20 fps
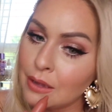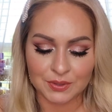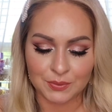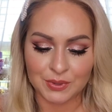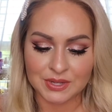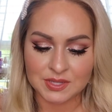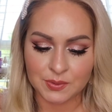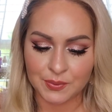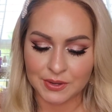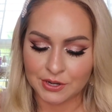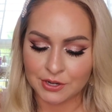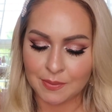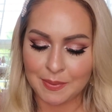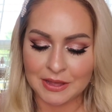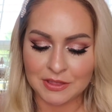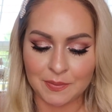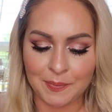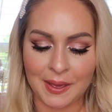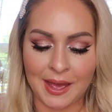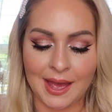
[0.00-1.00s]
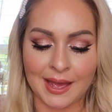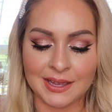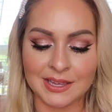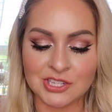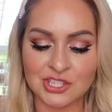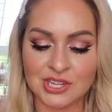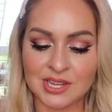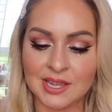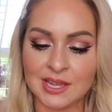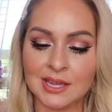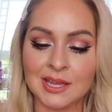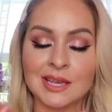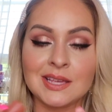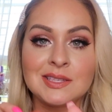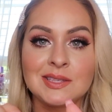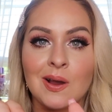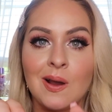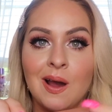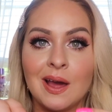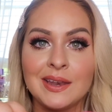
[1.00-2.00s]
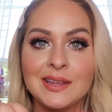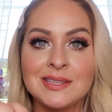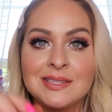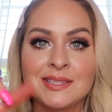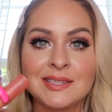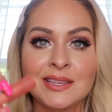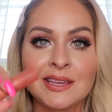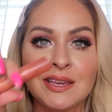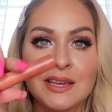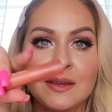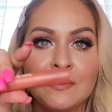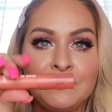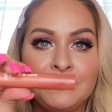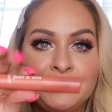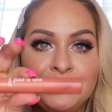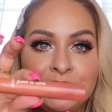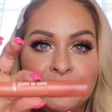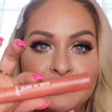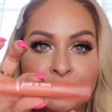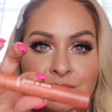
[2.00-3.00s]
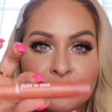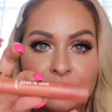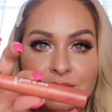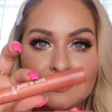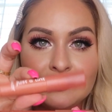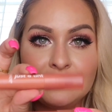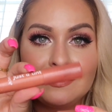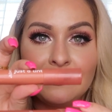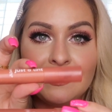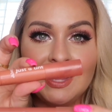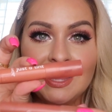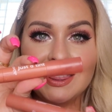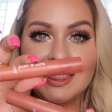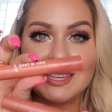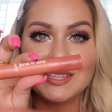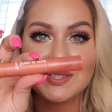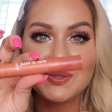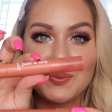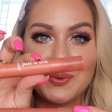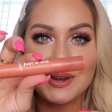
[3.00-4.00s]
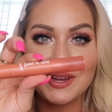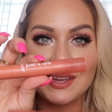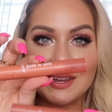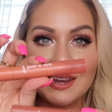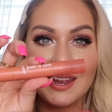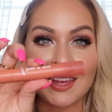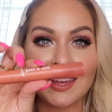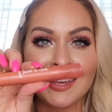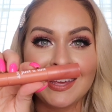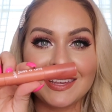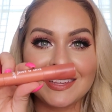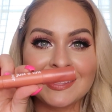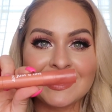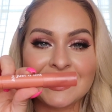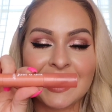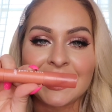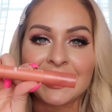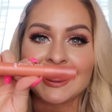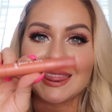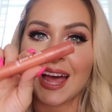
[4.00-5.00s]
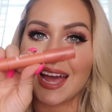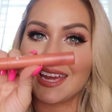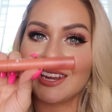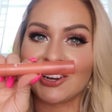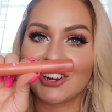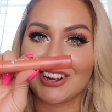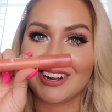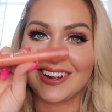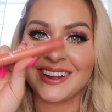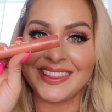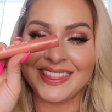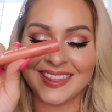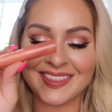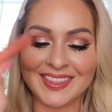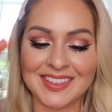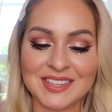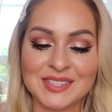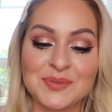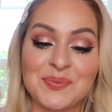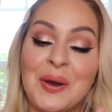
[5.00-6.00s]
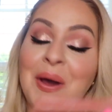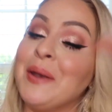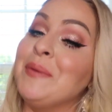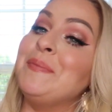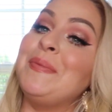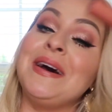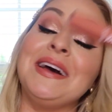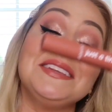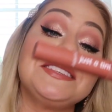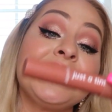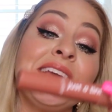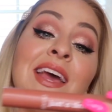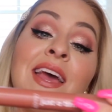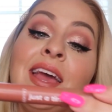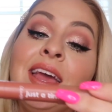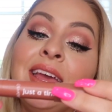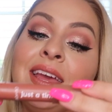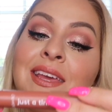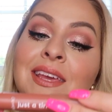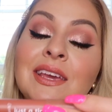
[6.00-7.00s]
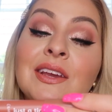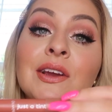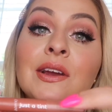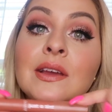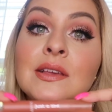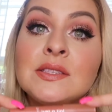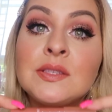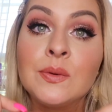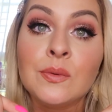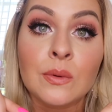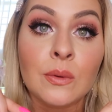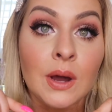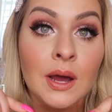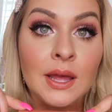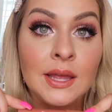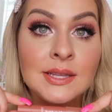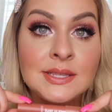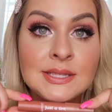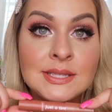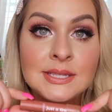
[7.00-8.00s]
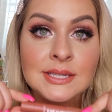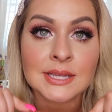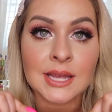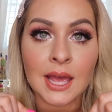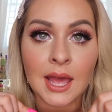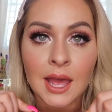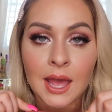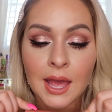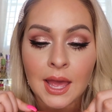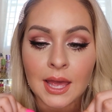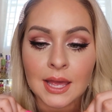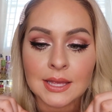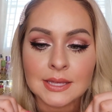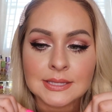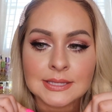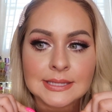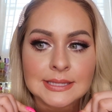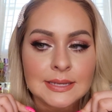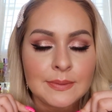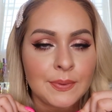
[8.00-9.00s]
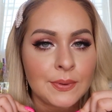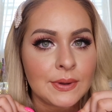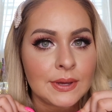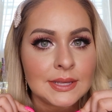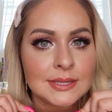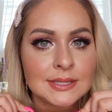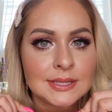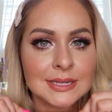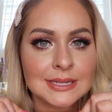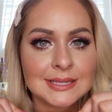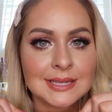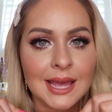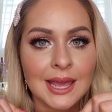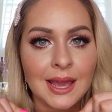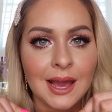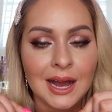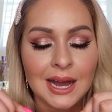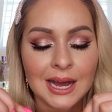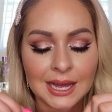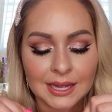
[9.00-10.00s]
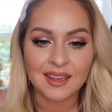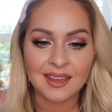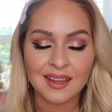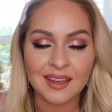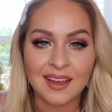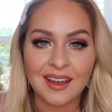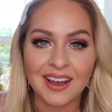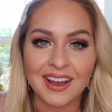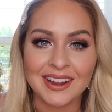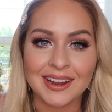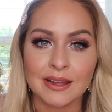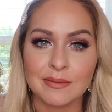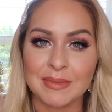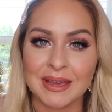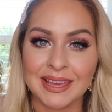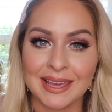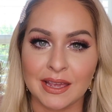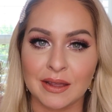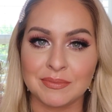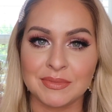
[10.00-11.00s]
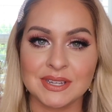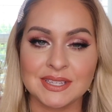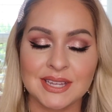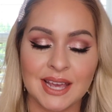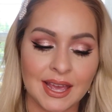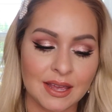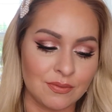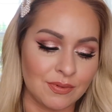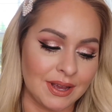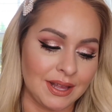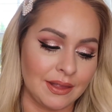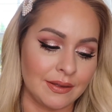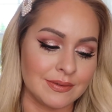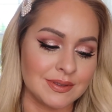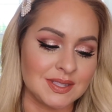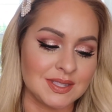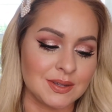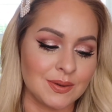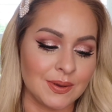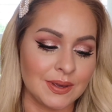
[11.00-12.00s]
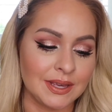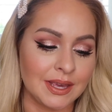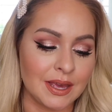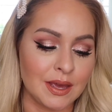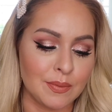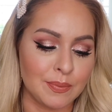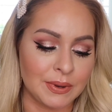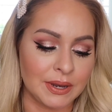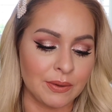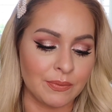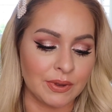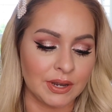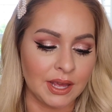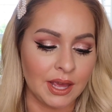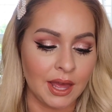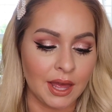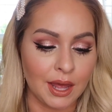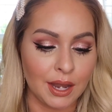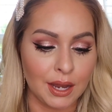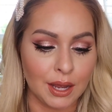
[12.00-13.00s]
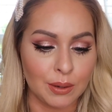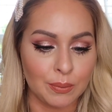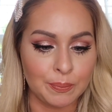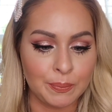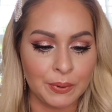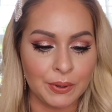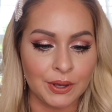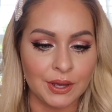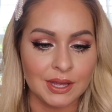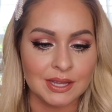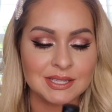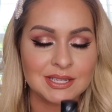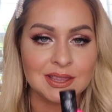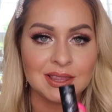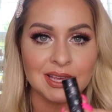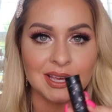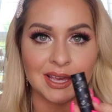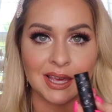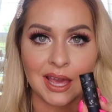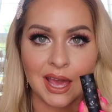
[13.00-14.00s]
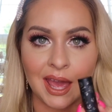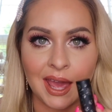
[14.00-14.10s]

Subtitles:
What's weird about the packaging is honestly, this one is lighter than this one, but here is what Z-Boys looks like on. All right, my camera died while I was doing it, but I went ahead and put the